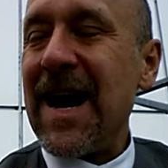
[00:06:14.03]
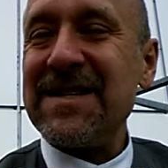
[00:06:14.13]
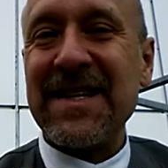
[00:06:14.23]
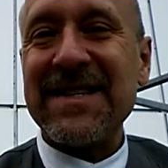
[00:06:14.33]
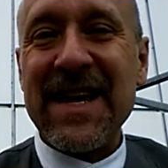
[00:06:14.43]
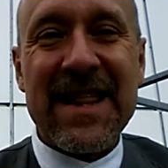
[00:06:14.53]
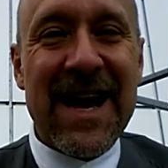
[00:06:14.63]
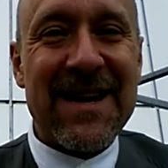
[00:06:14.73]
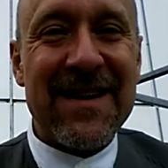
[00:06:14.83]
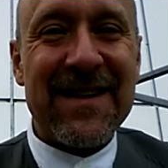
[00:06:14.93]
as I say,
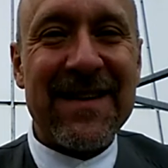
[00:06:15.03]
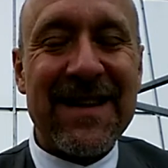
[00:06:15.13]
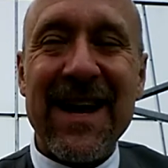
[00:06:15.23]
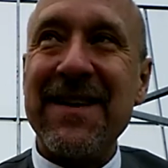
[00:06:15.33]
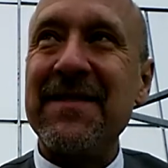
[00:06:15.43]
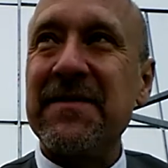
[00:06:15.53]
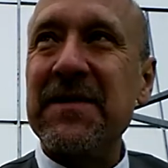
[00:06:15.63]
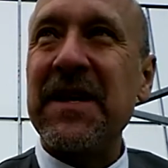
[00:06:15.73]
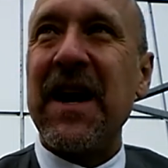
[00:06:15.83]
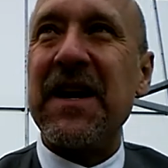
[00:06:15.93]
that that
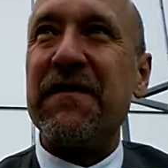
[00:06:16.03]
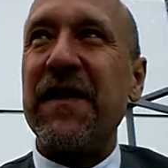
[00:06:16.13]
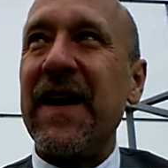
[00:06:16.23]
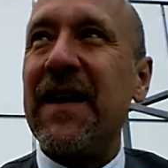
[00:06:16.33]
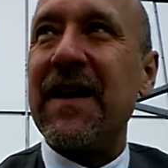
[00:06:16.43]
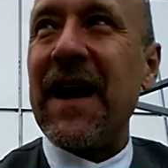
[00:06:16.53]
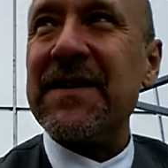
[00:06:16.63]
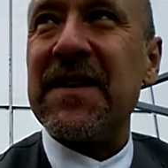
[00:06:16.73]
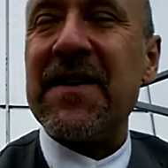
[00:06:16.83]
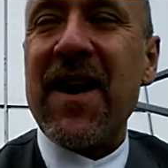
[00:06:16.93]
kind of thing
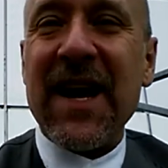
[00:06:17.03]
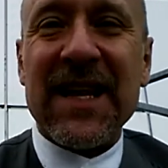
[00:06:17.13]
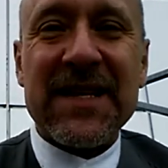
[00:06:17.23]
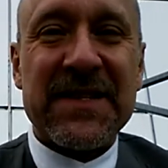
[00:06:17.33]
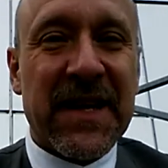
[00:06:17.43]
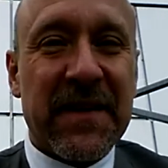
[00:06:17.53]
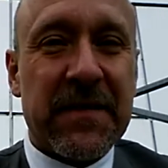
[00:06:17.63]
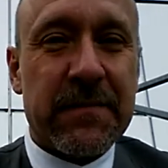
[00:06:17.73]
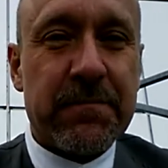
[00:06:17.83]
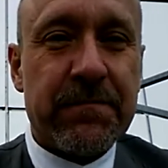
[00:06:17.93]
has a nihilistic
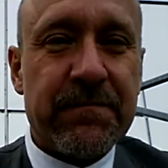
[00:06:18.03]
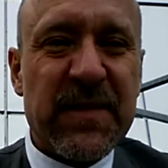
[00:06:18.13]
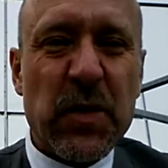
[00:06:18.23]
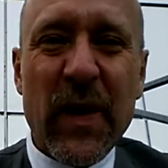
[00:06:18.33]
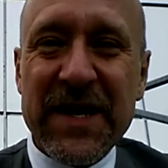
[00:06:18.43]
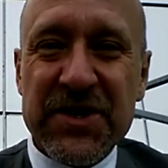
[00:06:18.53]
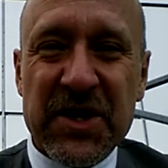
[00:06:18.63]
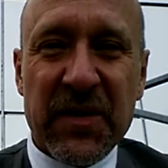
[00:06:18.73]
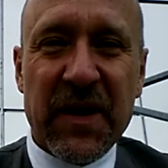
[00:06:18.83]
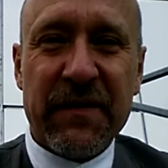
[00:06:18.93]
twinge
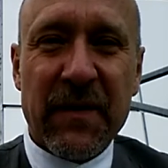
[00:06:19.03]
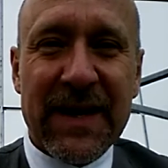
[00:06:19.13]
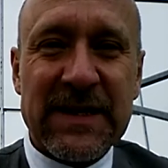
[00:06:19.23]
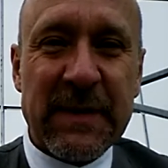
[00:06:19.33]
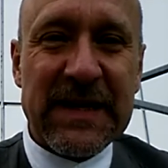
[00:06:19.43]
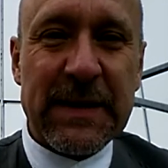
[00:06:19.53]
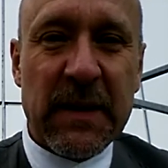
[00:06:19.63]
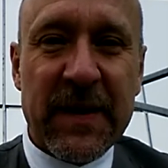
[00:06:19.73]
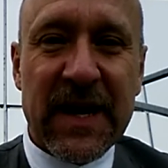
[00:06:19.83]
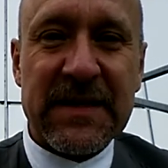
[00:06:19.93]
to it, if you ask me,
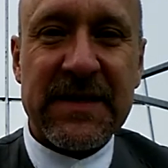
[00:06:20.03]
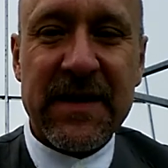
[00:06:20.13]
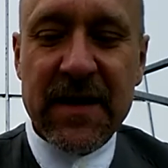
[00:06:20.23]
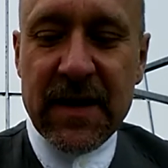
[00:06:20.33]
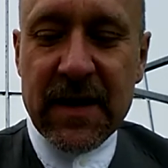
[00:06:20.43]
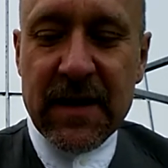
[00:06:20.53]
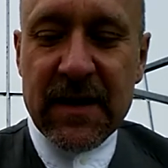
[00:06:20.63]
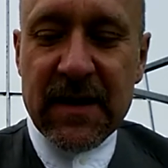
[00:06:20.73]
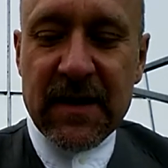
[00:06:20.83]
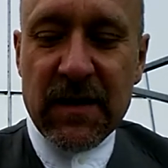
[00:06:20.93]
simply because
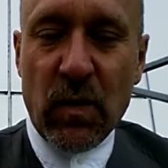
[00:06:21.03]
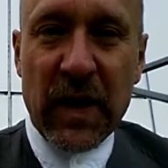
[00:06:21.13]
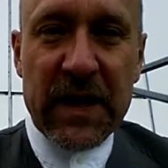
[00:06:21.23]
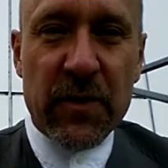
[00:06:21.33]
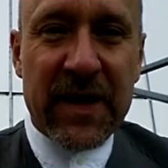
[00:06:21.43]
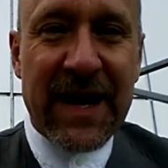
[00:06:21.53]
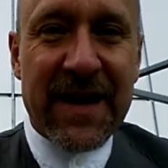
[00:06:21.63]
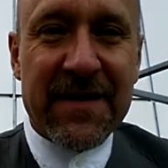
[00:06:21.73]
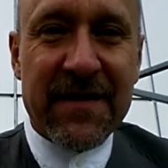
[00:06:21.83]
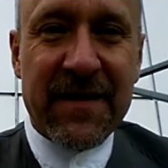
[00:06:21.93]
what you would
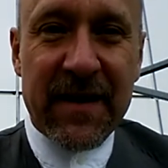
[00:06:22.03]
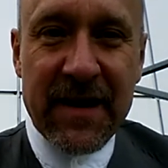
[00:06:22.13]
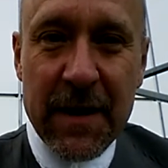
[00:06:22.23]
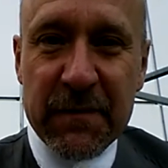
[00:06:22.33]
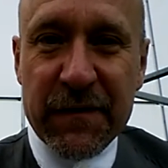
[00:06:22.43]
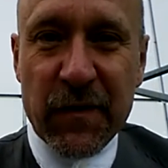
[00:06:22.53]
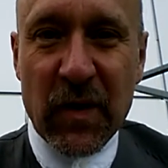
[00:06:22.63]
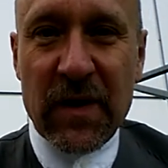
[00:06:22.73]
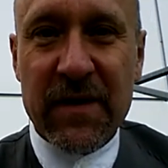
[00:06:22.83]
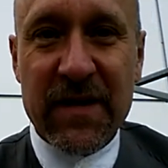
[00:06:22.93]
get condemned
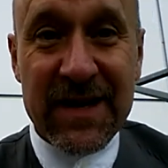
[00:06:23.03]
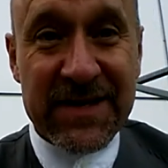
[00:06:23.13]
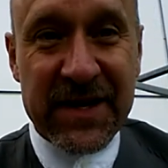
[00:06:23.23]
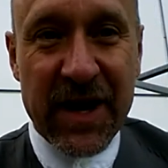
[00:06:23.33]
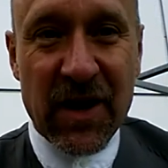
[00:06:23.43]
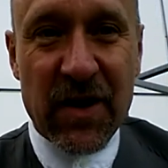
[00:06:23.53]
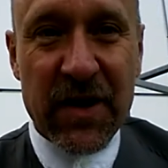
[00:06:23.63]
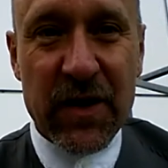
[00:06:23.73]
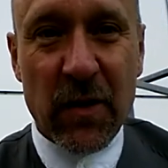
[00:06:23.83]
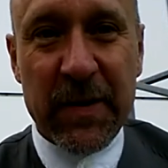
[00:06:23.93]
for this year,
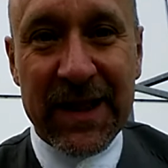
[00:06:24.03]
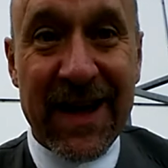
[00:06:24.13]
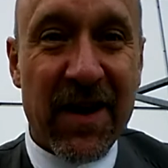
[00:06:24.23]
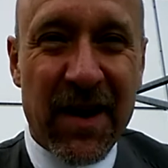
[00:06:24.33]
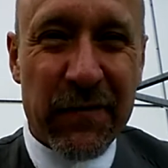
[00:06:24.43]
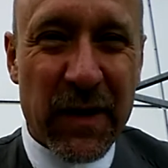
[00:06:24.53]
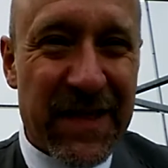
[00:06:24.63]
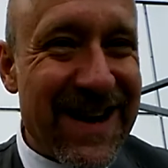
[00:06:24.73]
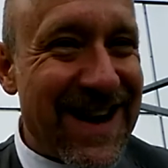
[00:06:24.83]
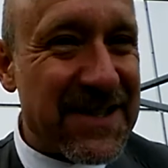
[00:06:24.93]
you'll be let off
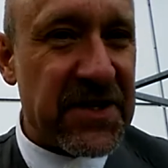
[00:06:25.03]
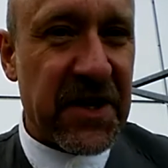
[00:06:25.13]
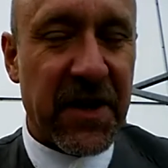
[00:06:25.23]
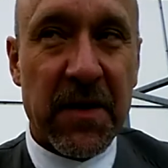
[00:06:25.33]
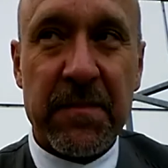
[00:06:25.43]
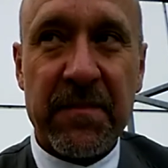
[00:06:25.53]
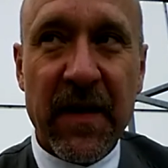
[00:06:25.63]
with next year,